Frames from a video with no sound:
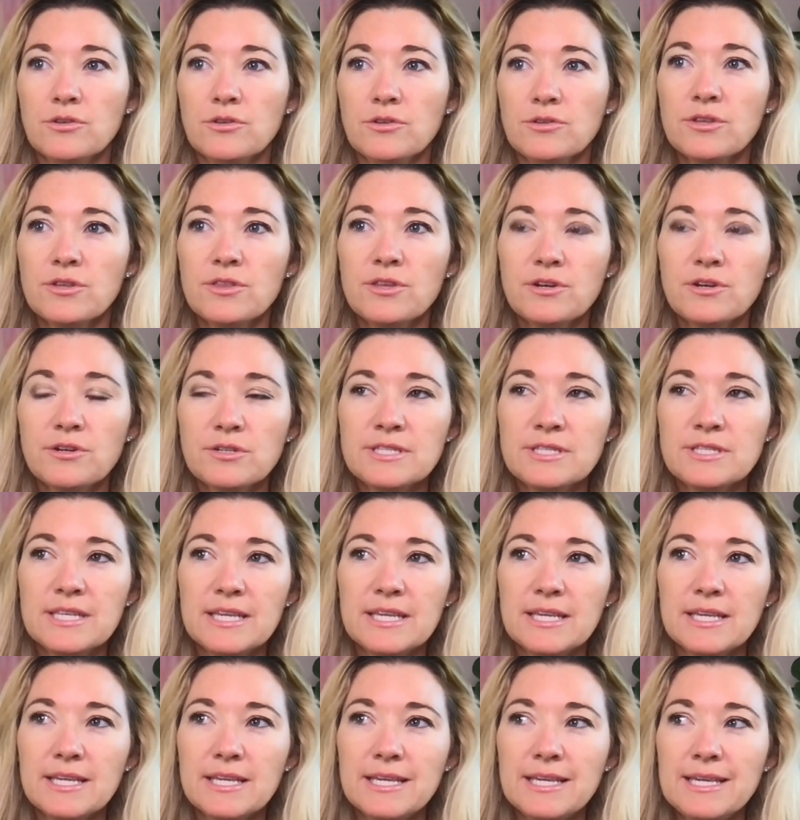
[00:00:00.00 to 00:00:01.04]
So there's
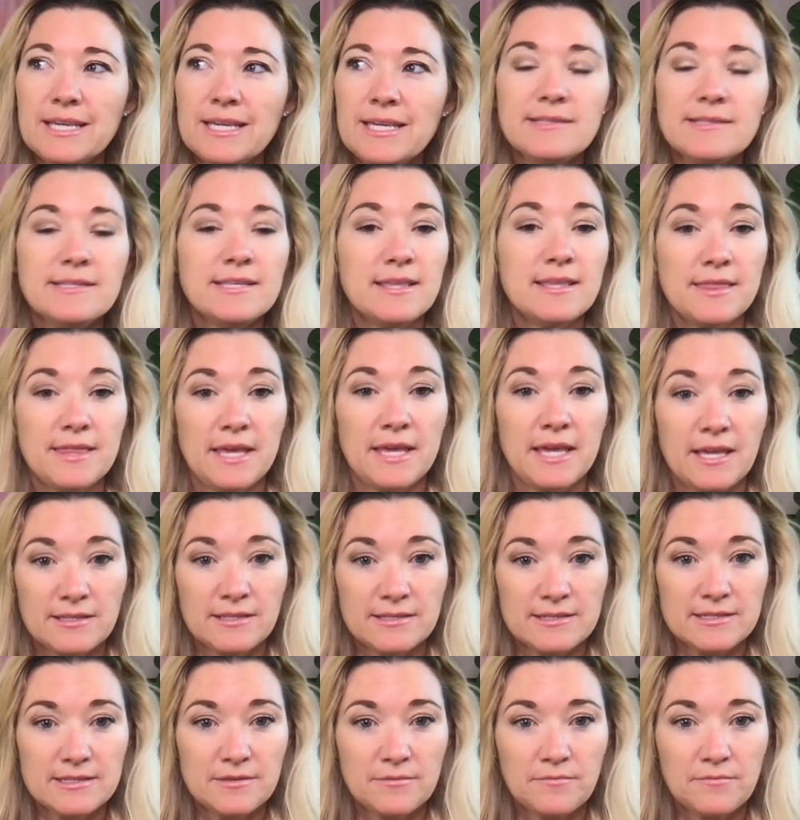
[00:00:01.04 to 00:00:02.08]
easy
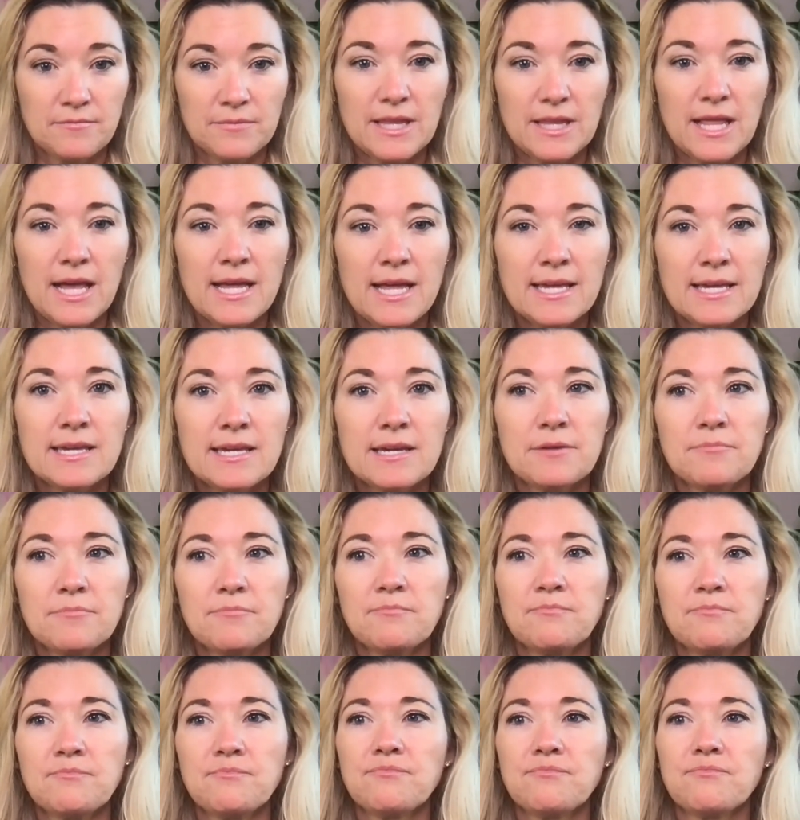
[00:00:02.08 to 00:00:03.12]
things like,
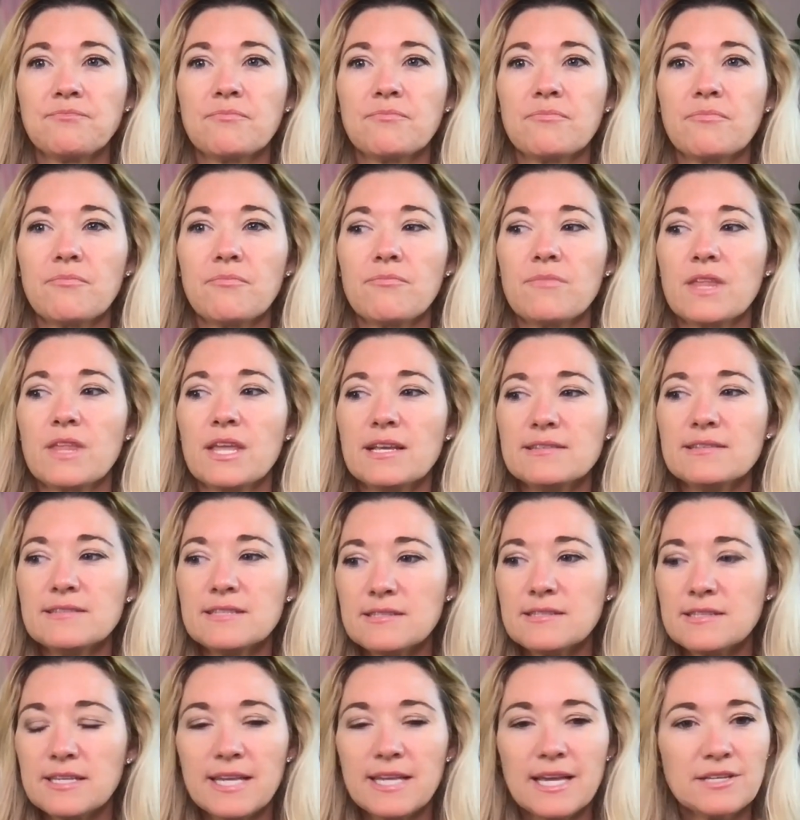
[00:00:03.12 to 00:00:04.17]
is
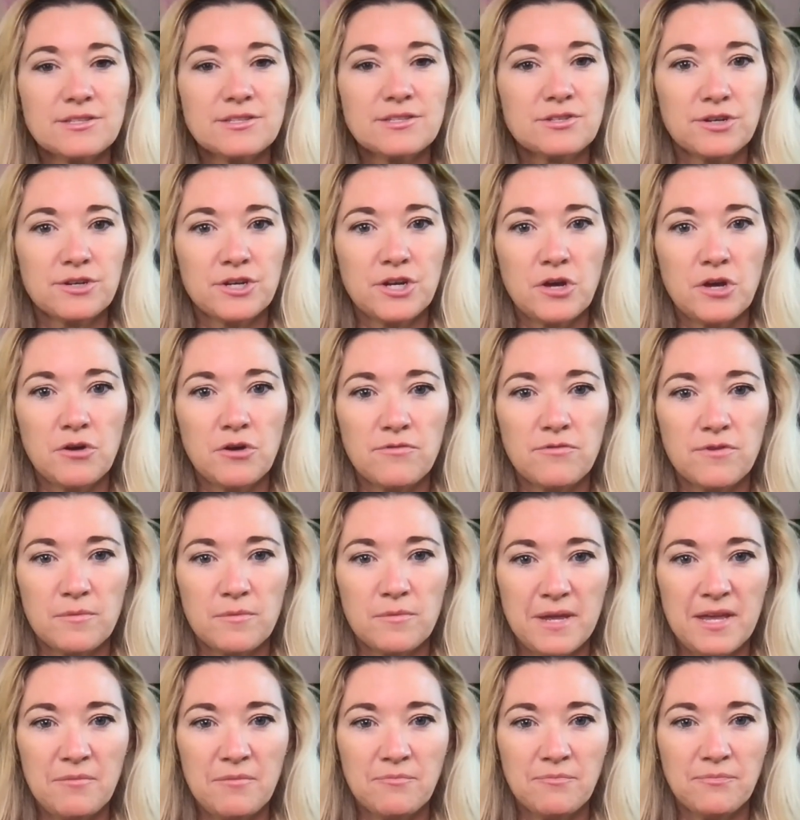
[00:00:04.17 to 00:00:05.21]
this a yes or a no for
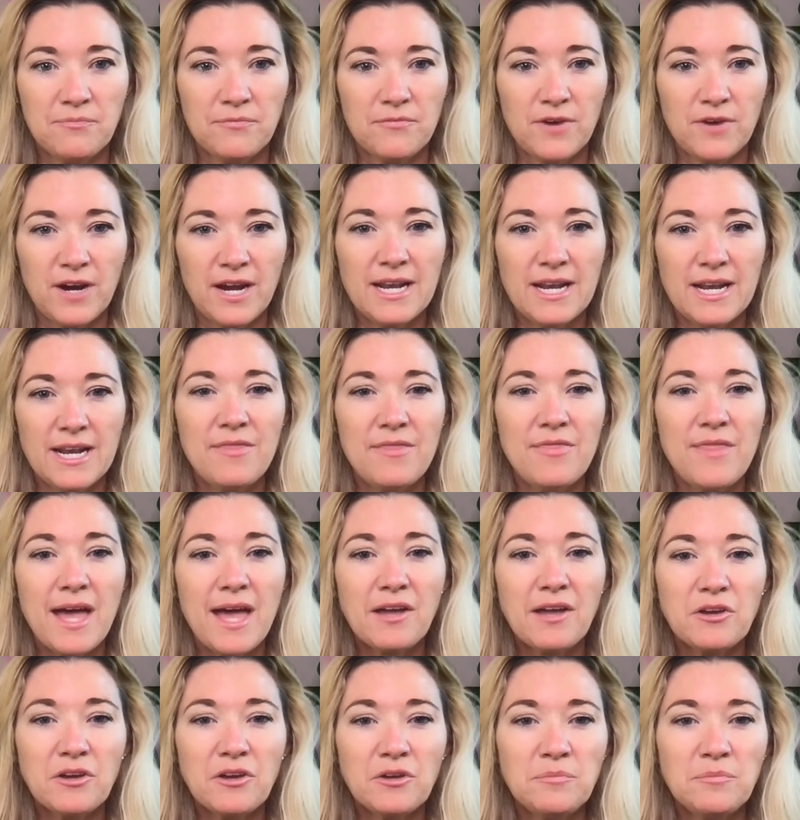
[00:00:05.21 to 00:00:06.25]
me, right? And
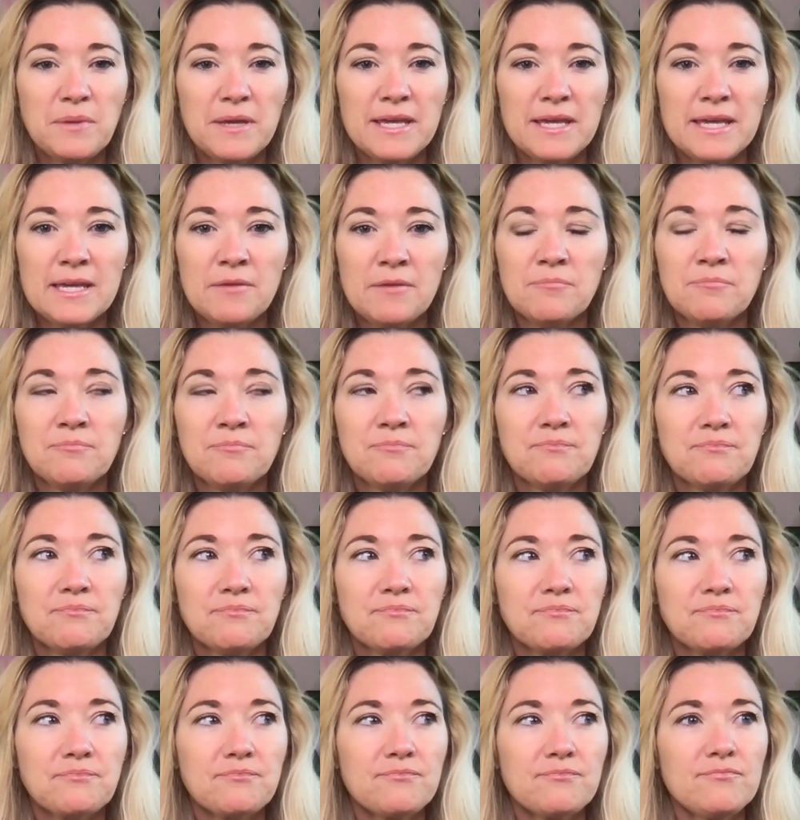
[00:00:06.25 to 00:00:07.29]
that could be,
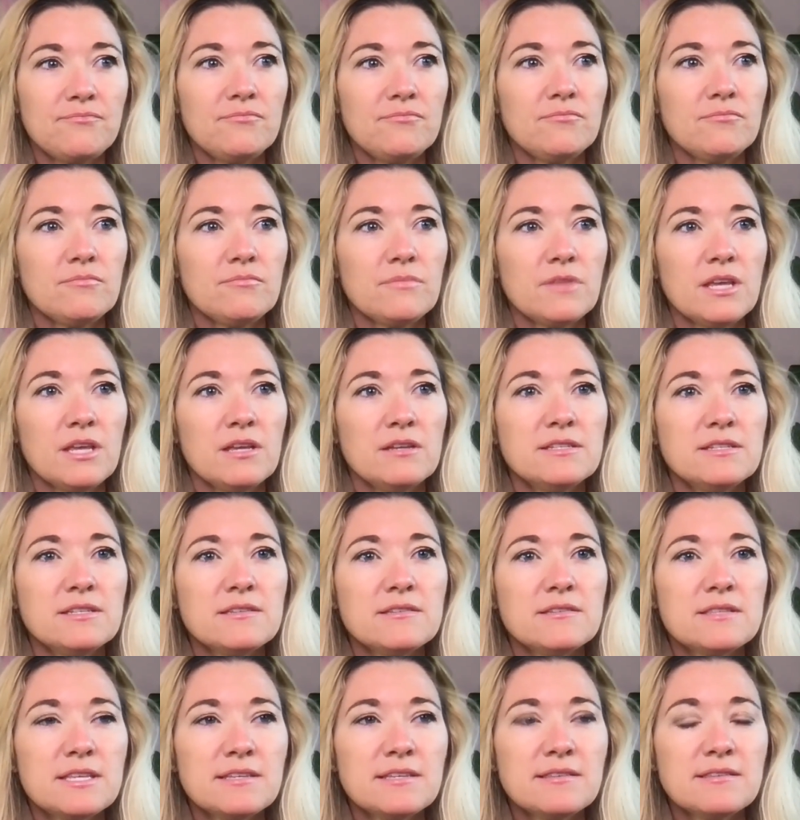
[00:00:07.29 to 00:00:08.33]

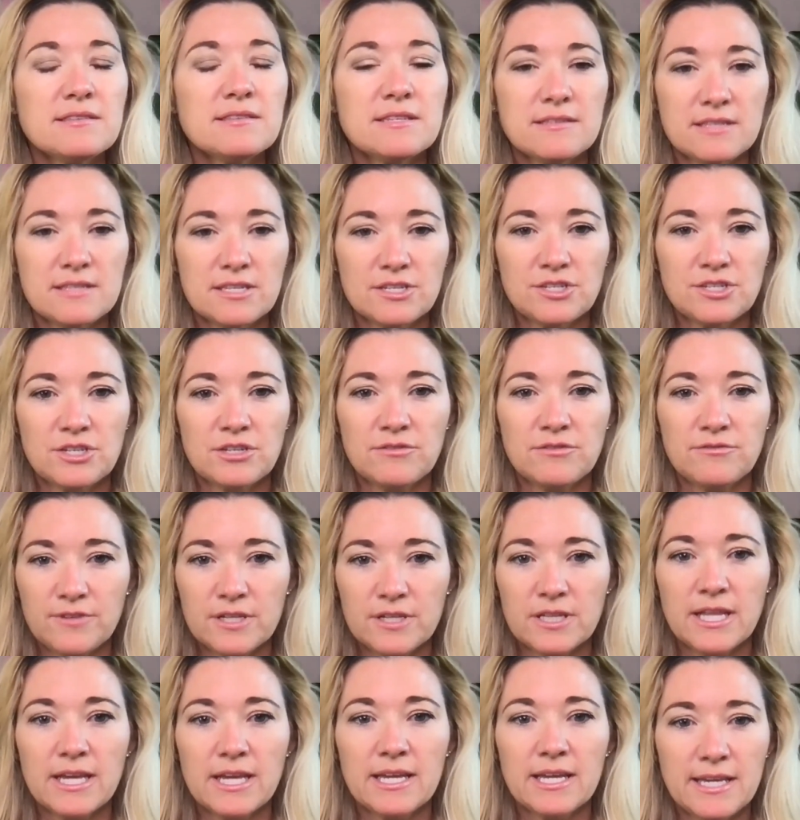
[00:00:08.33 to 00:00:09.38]
does this decision
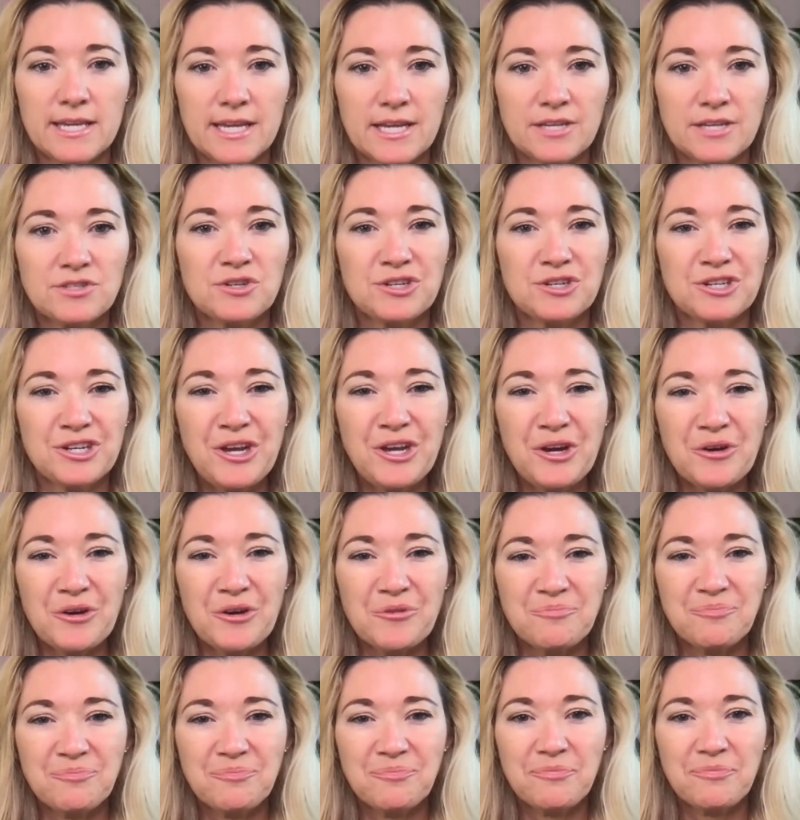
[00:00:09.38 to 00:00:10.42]
feel like a yes or a
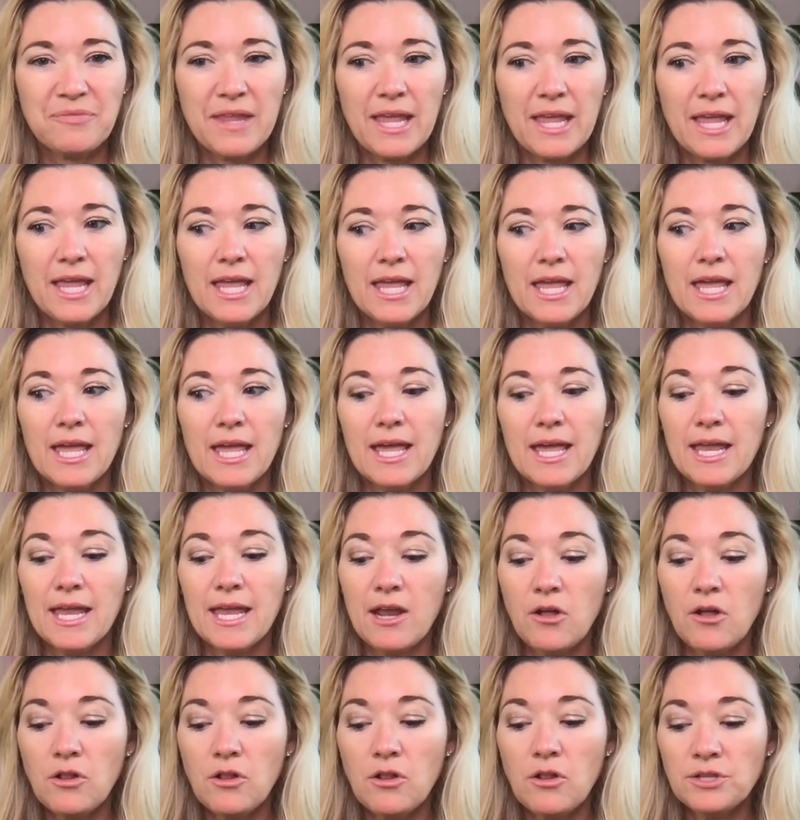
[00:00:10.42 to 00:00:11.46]
no?
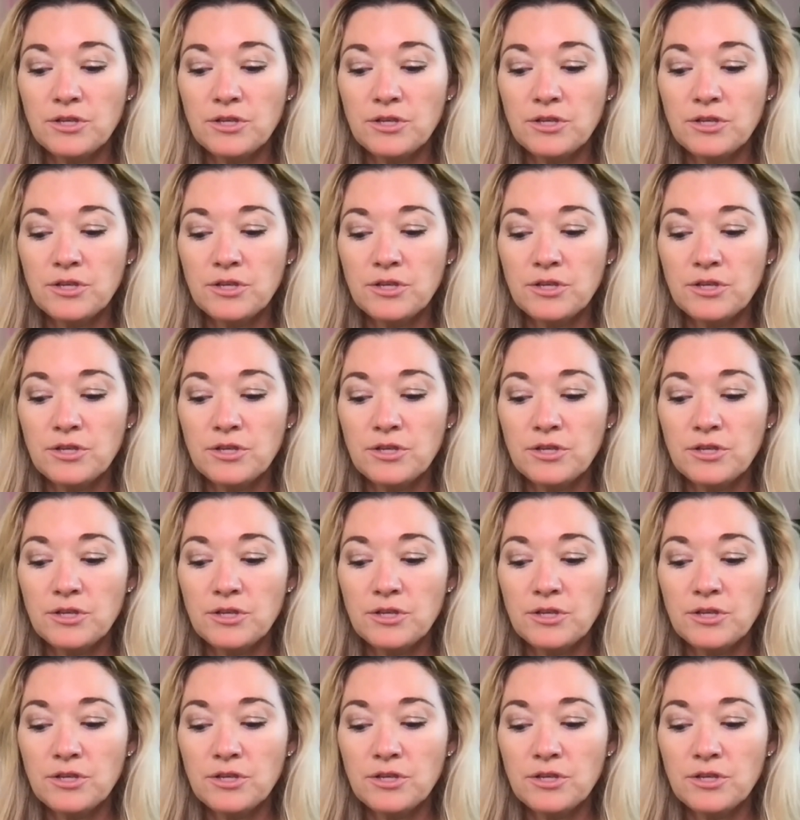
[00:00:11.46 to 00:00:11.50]
And